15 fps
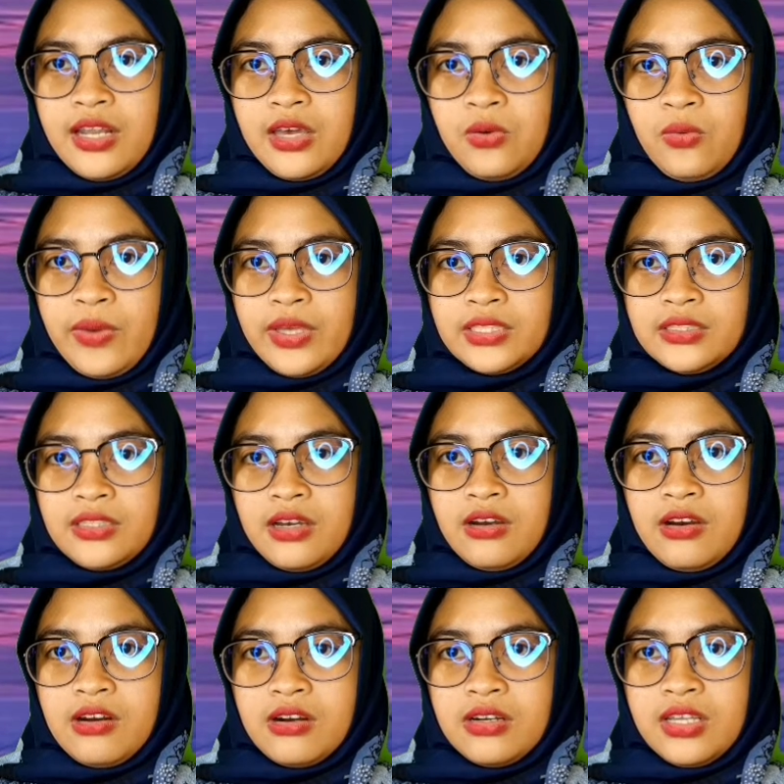language
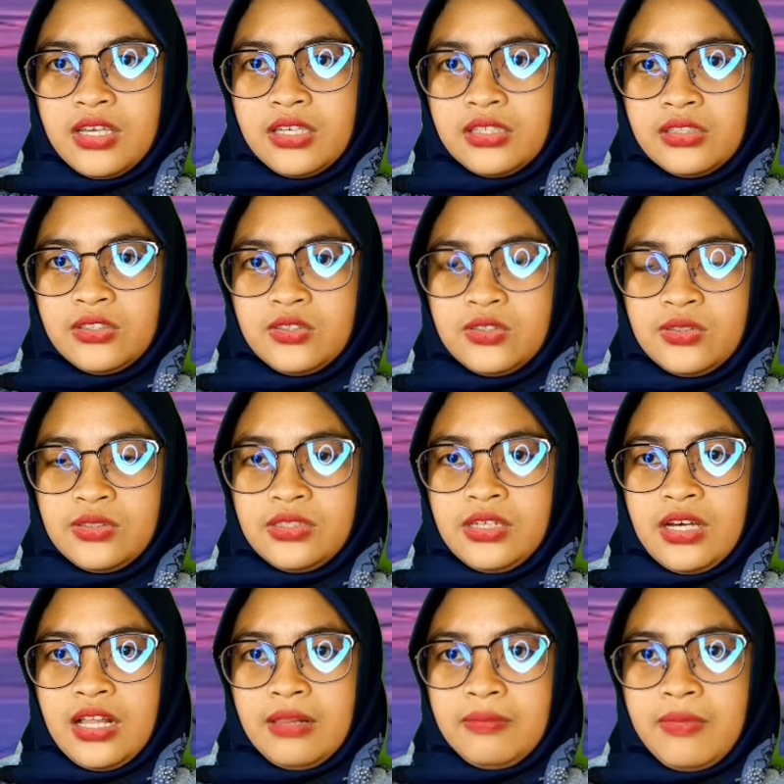according to the
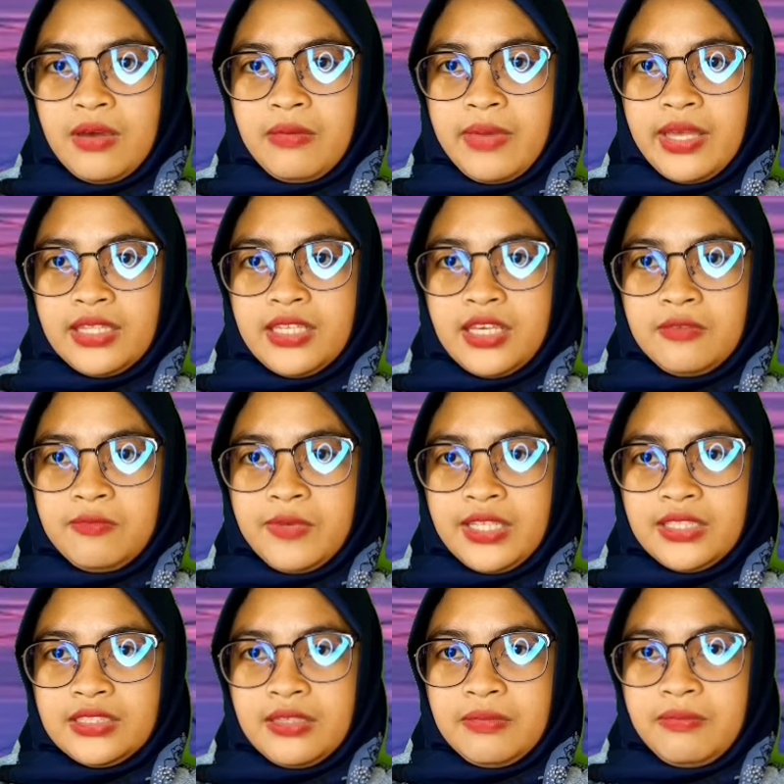alphabetic
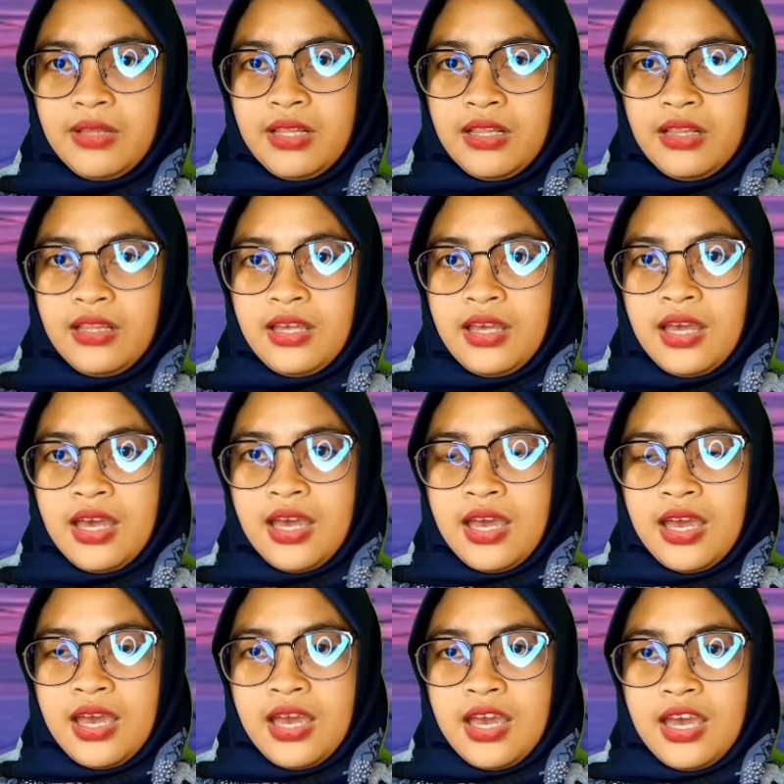principle.
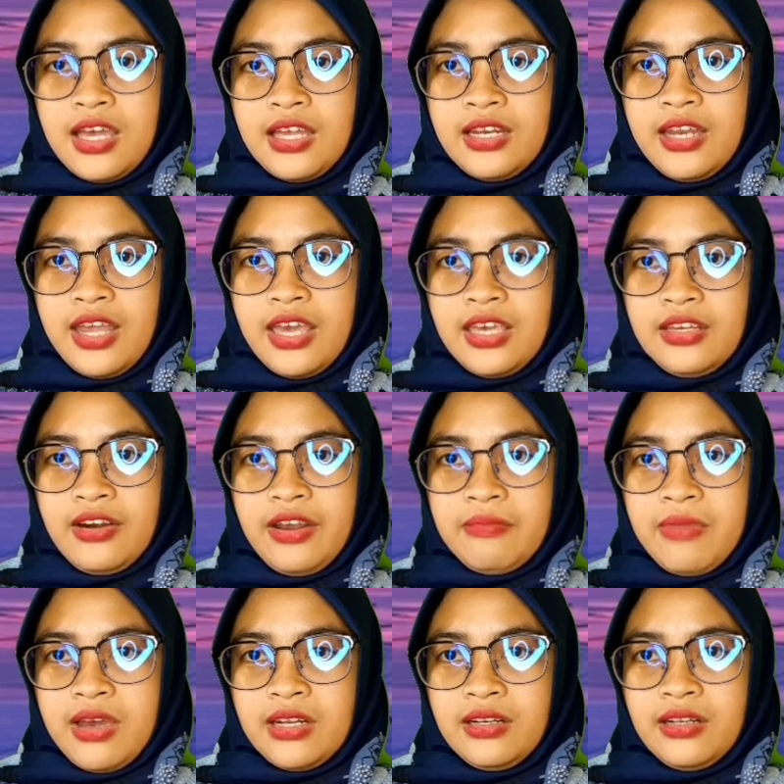They
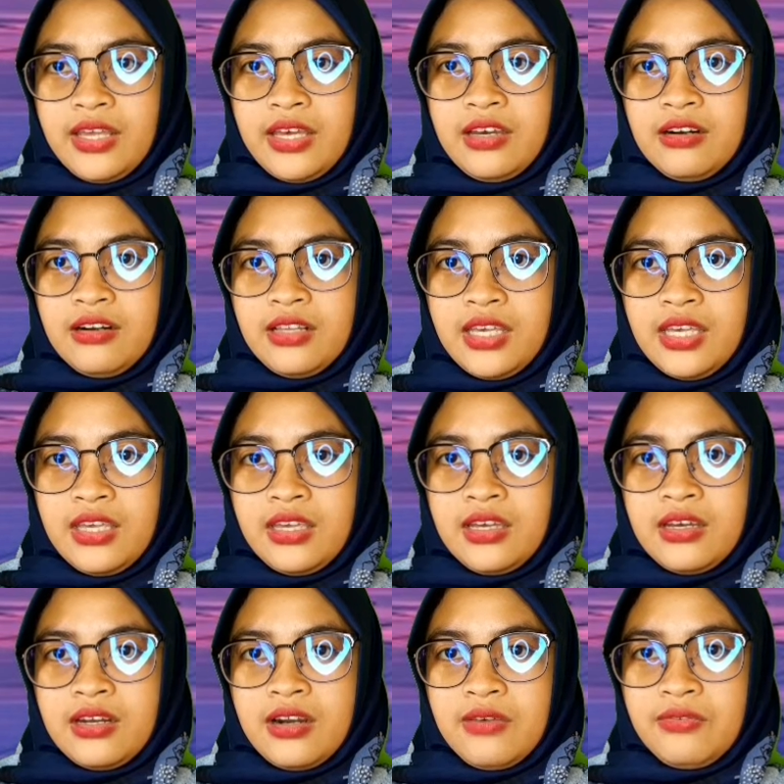remain legally
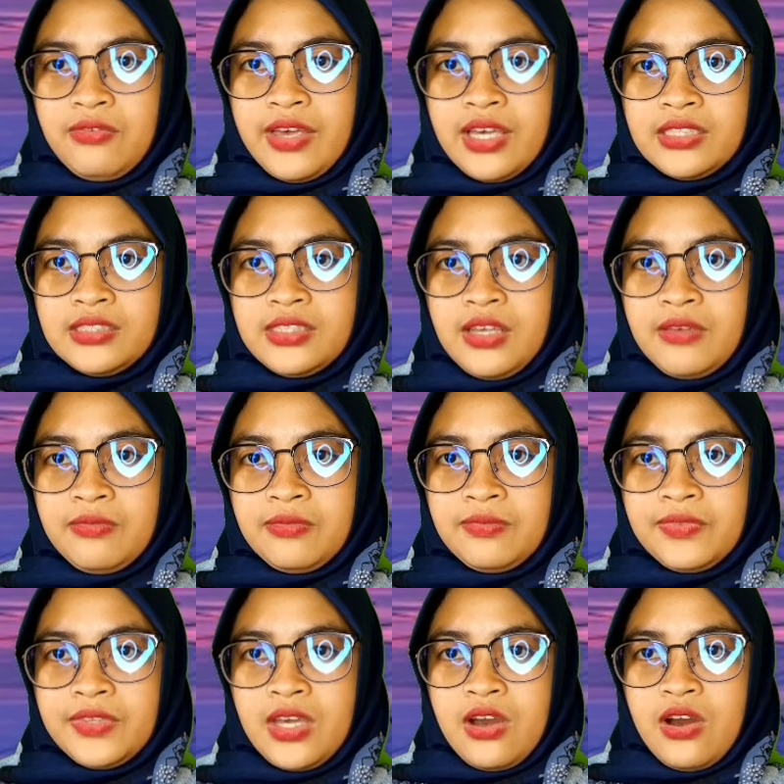reflexive
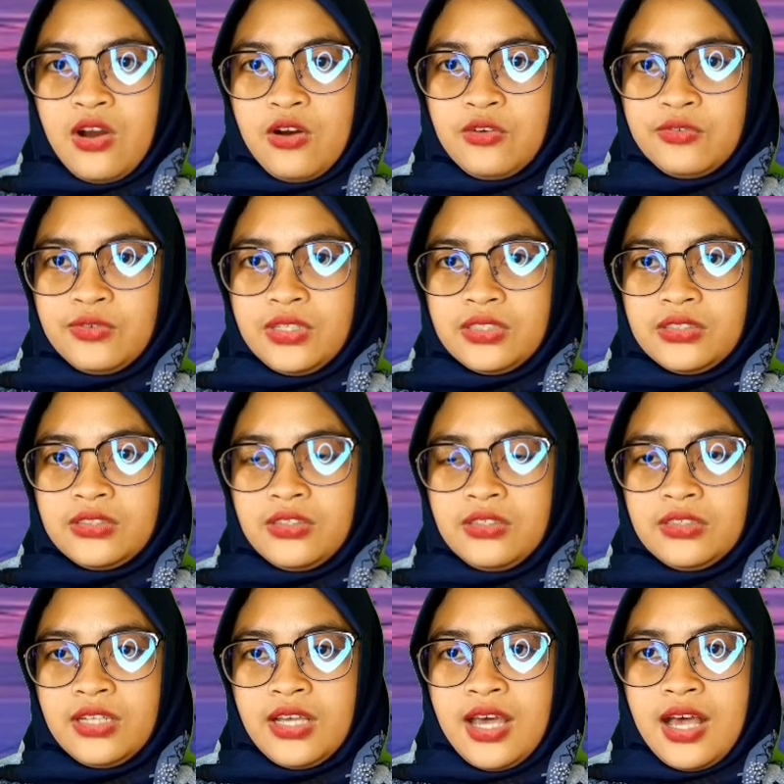of the
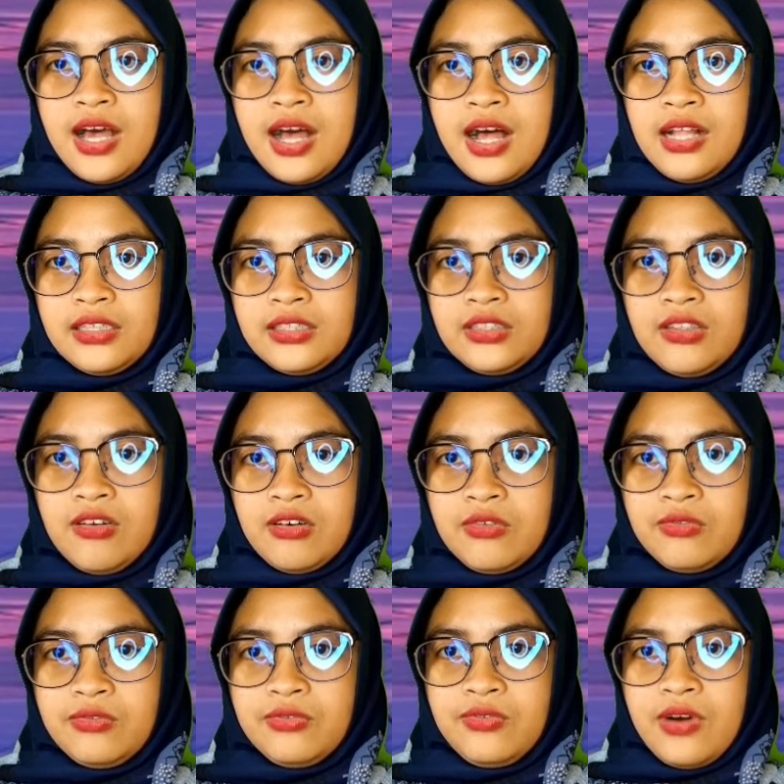sound, although
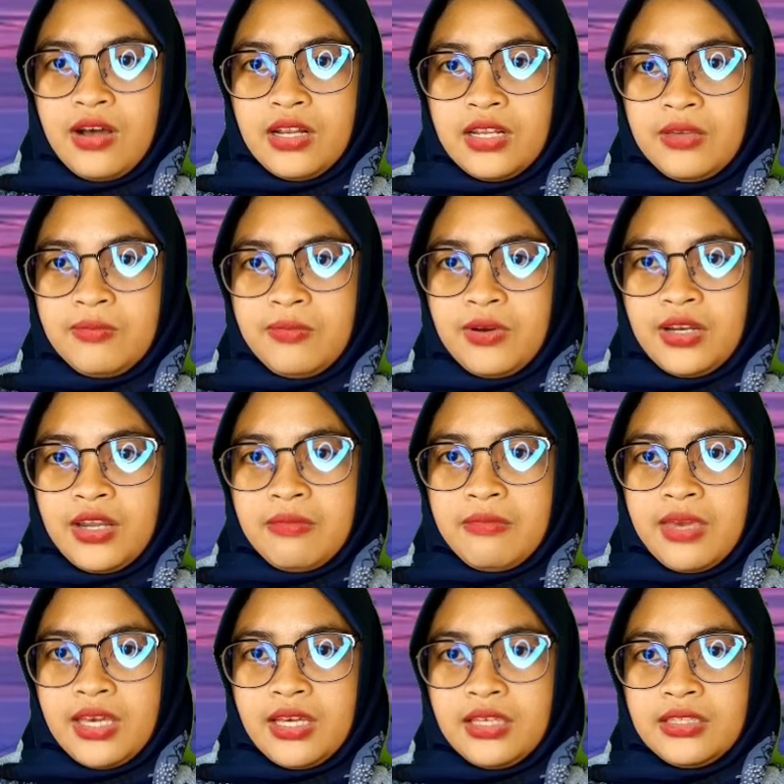
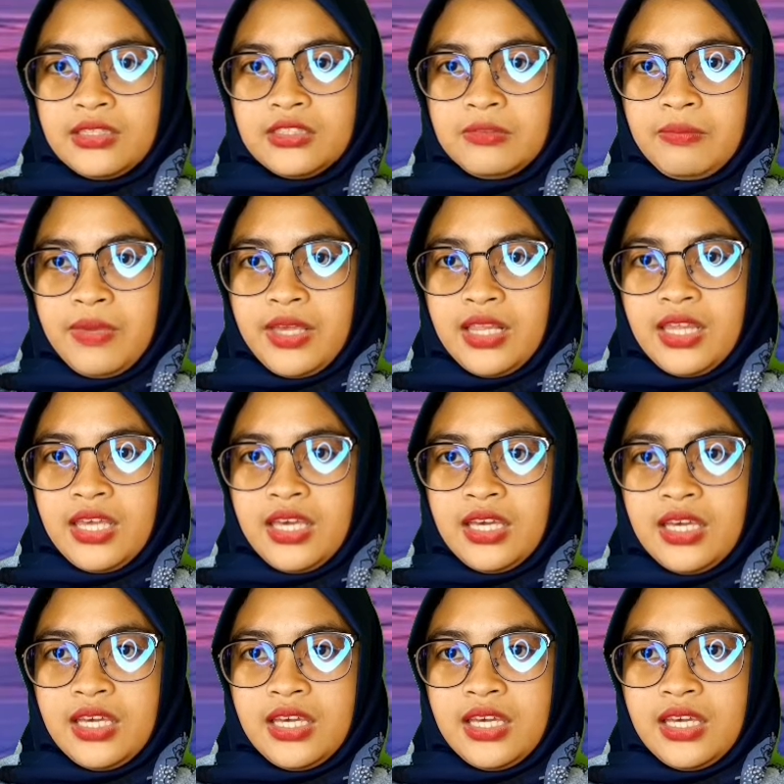polyphonemic spelling